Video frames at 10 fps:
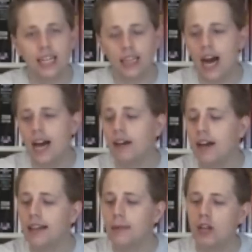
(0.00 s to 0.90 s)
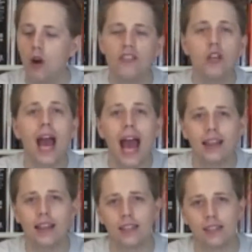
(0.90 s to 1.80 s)
it a lot. Now let's see
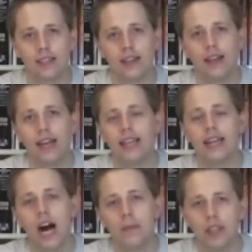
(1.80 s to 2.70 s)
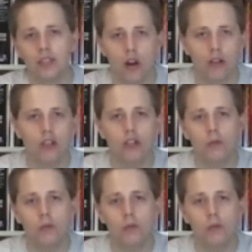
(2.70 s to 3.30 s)
what me, Steven, and my brother have to